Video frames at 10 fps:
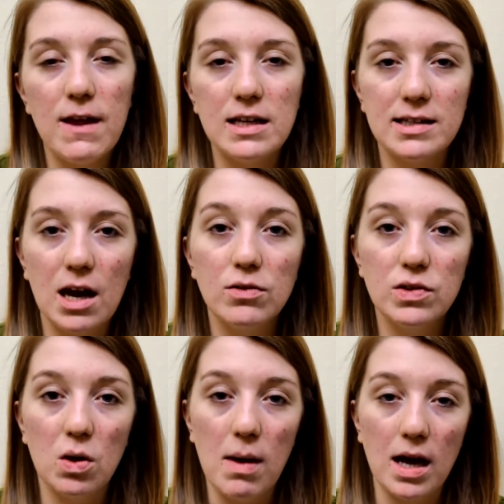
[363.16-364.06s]
thins out
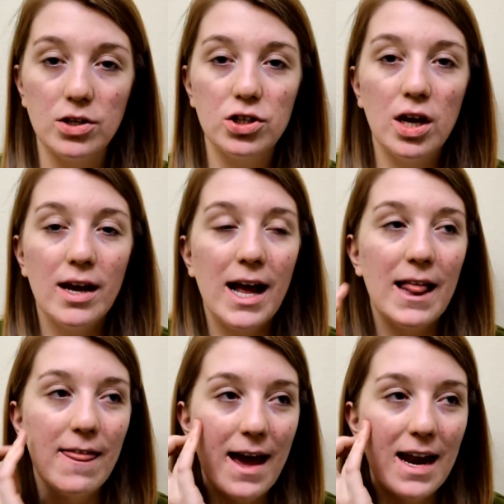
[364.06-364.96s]
so much
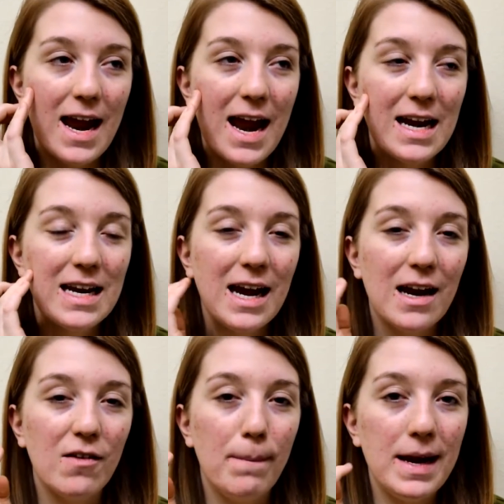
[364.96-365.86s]
that any
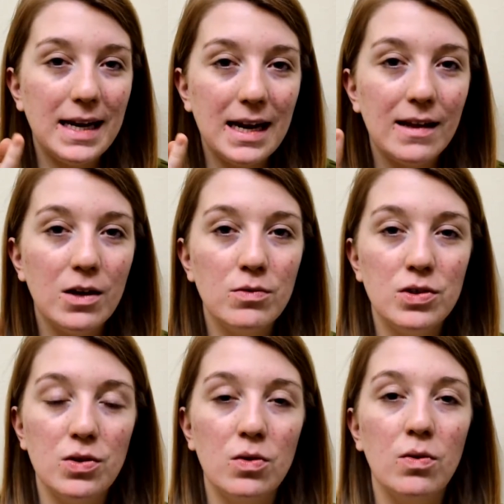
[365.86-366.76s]
kind of picking that you
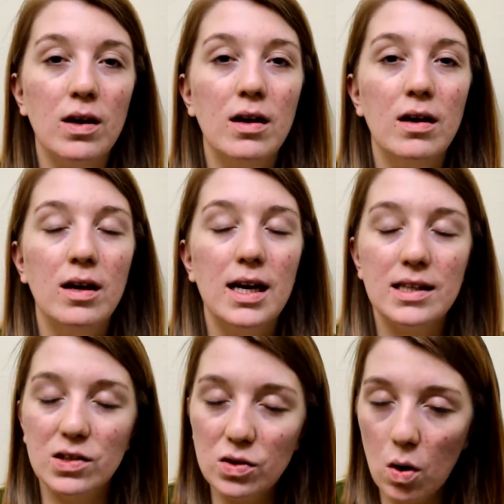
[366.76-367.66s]
do,
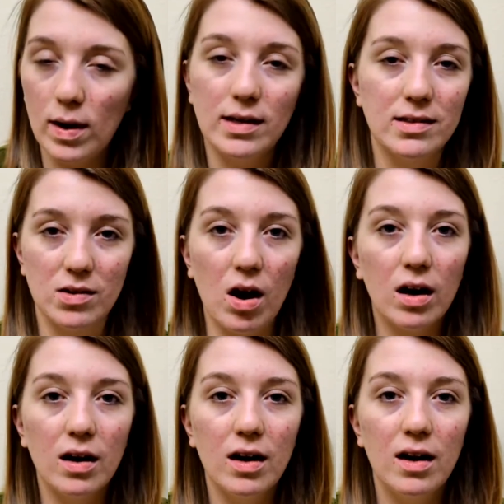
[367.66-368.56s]
it's going to
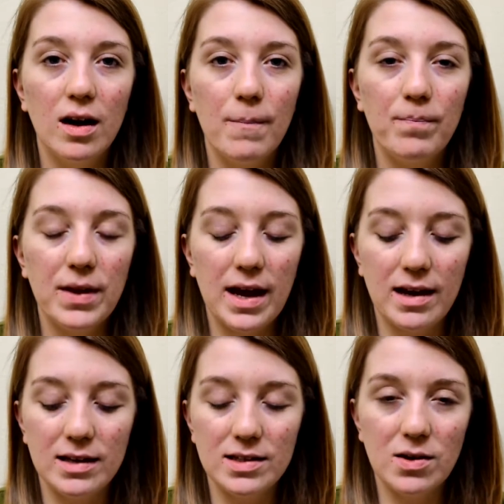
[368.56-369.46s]
scar.
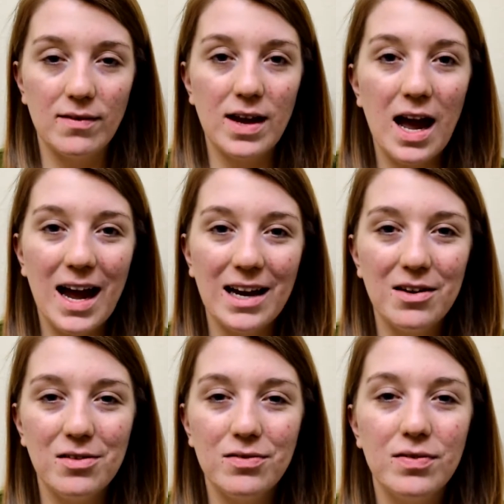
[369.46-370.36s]
So I've kind
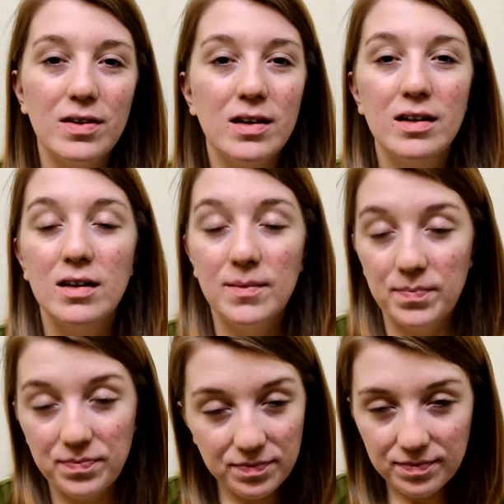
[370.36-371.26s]
of
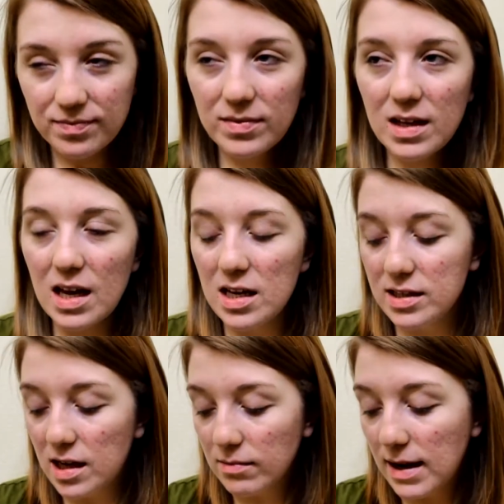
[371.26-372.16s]

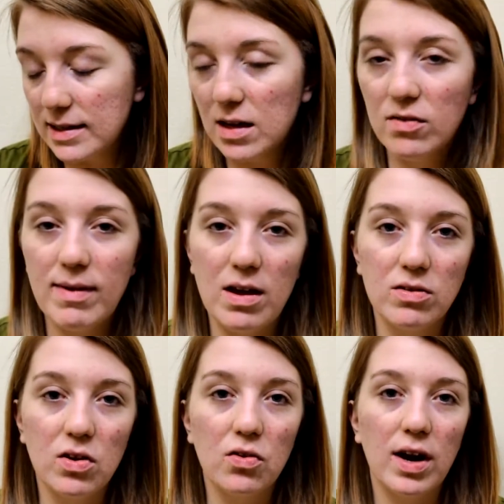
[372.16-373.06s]
dug myself my own
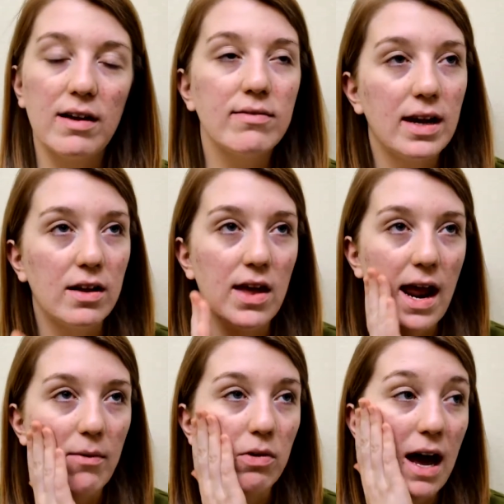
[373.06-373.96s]
little grave there that
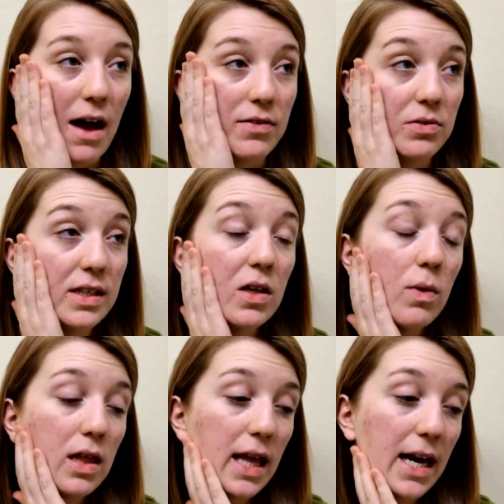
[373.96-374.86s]
I will have to deal
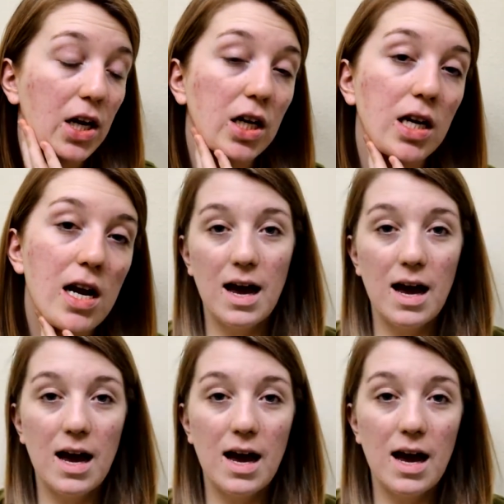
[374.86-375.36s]
with later.